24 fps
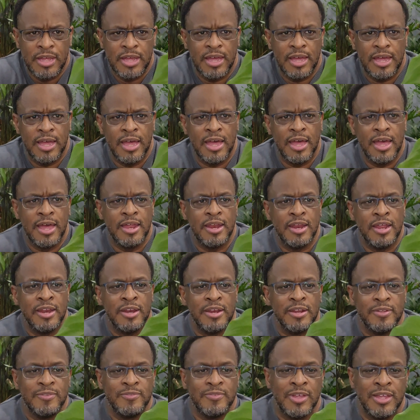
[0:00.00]

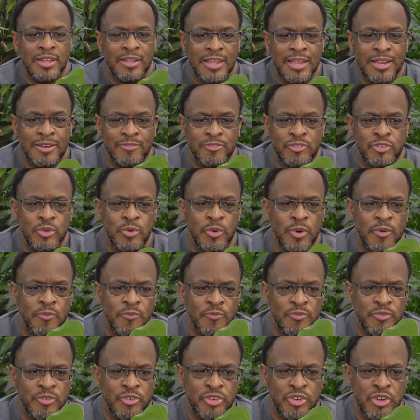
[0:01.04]
and to a
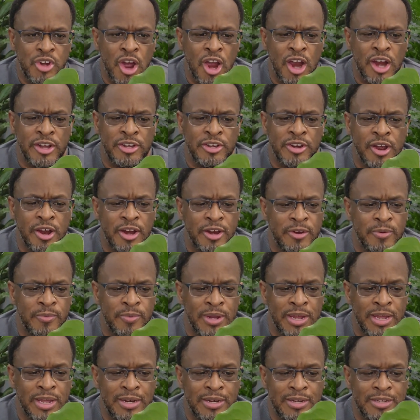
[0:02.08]
dark
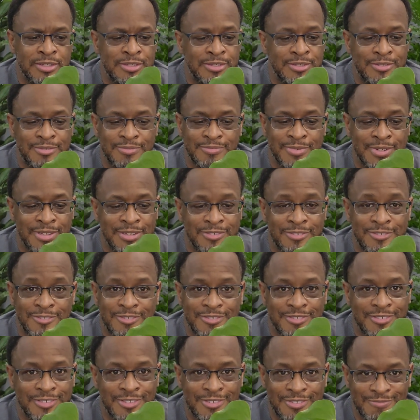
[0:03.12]
green. It's
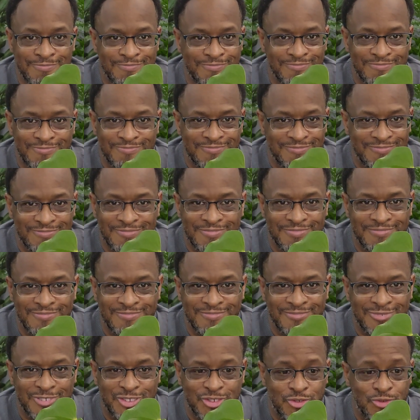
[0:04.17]
just
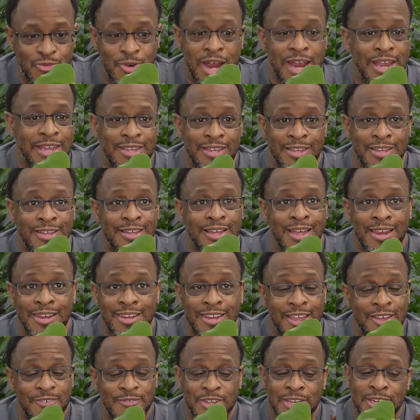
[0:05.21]
striking. I
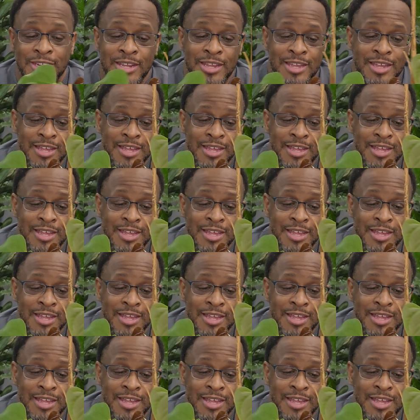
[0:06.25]
love it.